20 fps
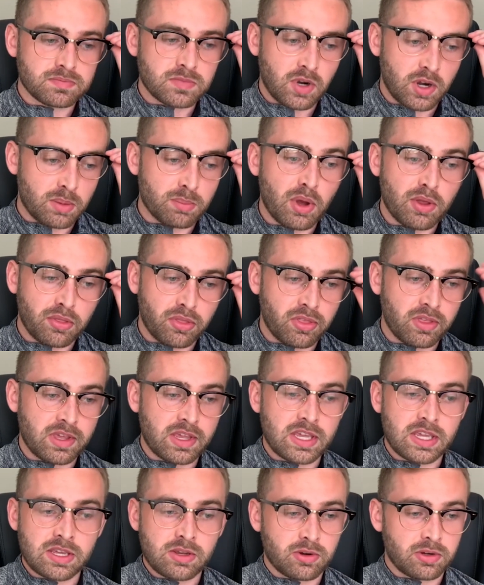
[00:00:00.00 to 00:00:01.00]
on a
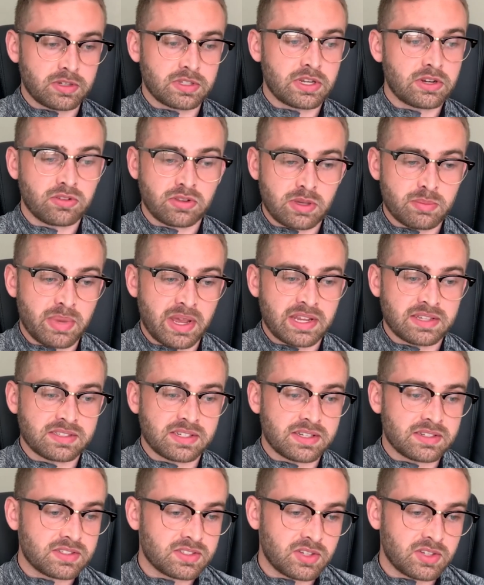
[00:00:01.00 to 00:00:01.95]
monthly or a yearly basis.